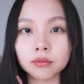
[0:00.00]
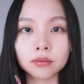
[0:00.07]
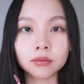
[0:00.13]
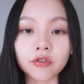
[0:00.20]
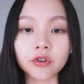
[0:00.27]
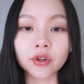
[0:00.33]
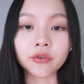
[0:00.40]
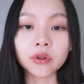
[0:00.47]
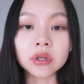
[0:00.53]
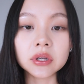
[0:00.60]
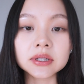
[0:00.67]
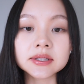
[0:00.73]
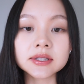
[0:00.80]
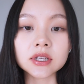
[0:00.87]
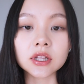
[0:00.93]
For the full, you
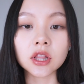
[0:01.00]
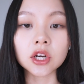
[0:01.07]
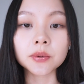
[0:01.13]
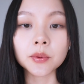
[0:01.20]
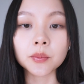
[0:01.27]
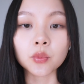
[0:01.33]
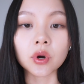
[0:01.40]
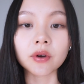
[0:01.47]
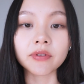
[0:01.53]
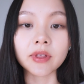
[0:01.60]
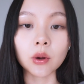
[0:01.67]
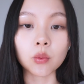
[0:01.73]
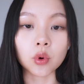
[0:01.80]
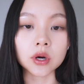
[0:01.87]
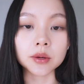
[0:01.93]
can see a little bit more of
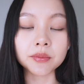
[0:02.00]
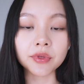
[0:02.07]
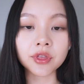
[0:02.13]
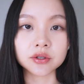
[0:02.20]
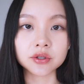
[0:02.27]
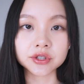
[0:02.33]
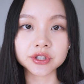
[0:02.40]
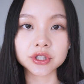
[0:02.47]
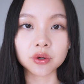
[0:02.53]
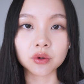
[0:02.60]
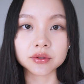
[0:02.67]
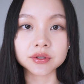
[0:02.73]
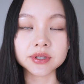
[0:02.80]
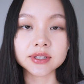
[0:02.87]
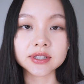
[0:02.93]
that warmth. You're still
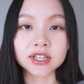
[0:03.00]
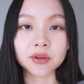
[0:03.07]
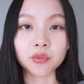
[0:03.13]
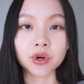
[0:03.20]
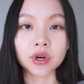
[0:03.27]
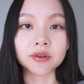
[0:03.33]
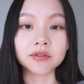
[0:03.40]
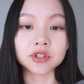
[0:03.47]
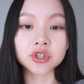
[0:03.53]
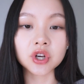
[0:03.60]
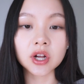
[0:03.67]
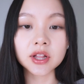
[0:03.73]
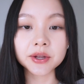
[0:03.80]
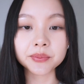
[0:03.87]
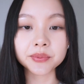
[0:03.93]
going to see more of a
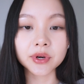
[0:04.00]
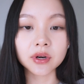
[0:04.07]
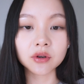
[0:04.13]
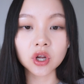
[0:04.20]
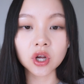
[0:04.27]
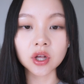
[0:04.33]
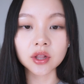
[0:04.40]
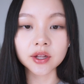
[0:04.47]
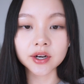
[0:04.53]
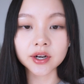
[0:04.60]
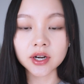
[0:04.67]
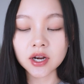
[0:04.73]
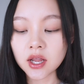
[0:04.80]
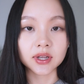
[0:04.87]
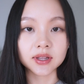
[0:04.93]
chocolate brown
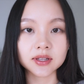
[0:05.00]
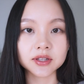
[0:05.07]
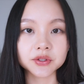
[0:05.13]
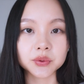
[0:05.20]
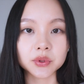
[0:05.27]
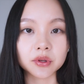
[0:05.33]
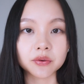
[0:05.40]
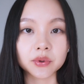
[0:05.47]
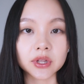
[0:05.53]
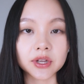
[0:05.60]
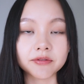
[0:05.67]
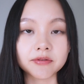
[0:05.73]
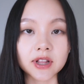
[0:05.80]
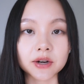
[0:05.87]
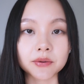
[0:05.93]
color. I think this would look really
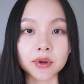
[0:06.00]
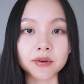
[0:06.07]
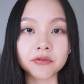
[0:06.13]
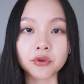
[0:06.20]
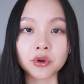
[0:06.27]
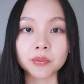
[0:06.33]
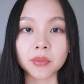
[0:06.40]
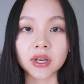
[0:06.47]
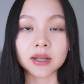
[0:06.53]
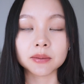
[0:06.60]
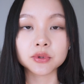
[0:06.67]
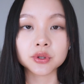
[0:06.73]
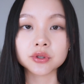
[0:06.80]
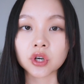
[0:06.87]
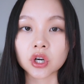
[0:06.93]
flattering for medium
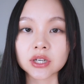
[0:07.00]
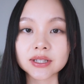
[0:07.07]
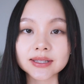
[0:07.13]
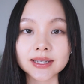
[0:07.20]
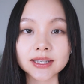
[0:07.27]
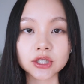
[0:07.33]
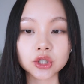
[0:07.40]
to dark skin